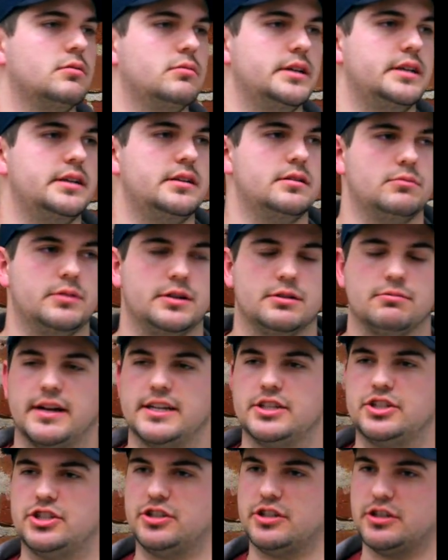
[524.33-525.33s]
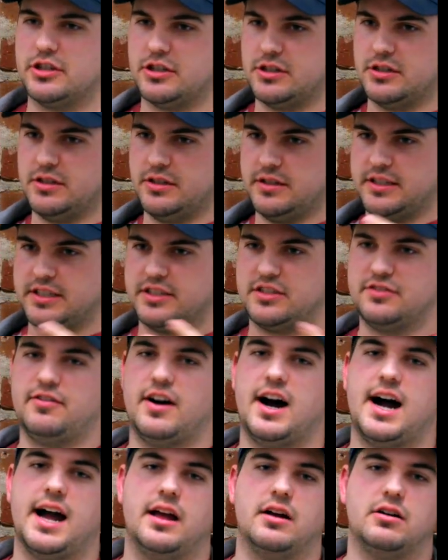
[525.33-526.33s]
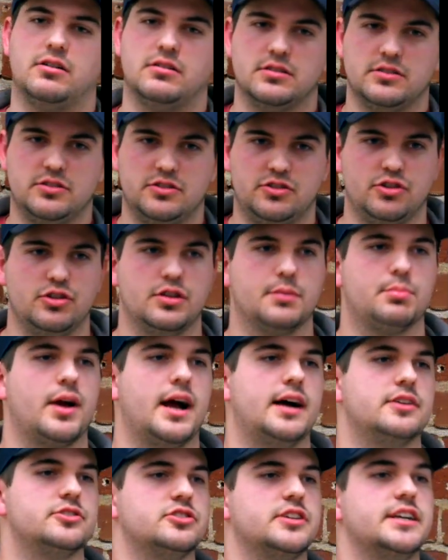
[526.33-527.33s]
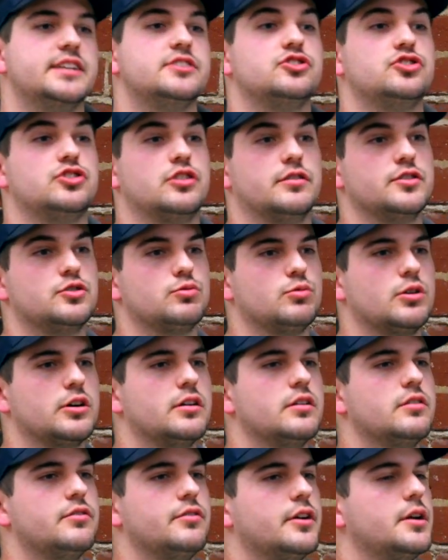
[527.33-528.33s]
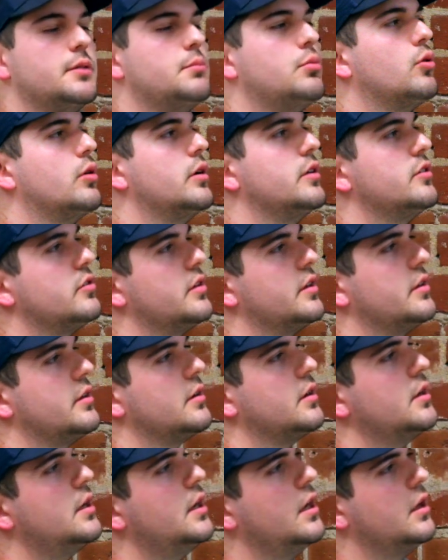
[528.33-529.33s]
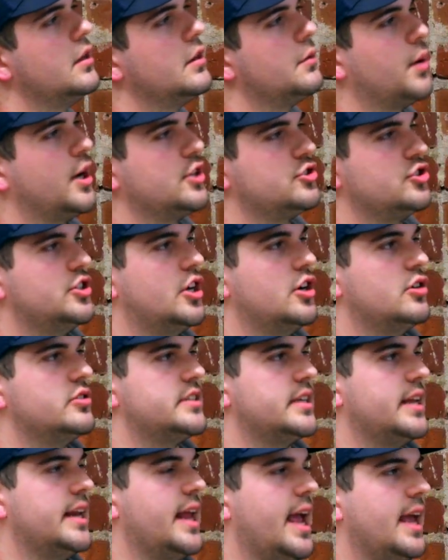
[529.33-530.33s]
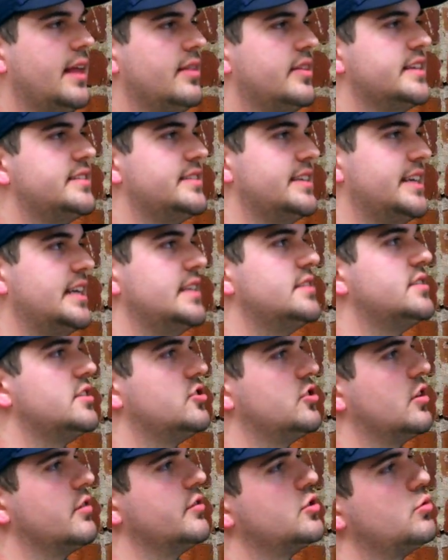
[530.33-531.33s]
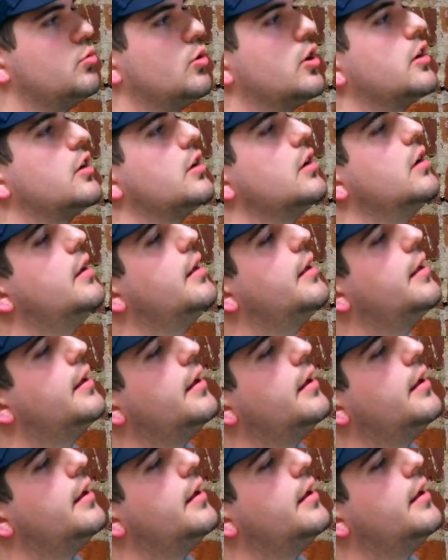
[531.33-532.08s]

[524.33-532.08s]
We register this file to the browser as a service worker. It's very important so that the browser knows that, hey, this is a service worker.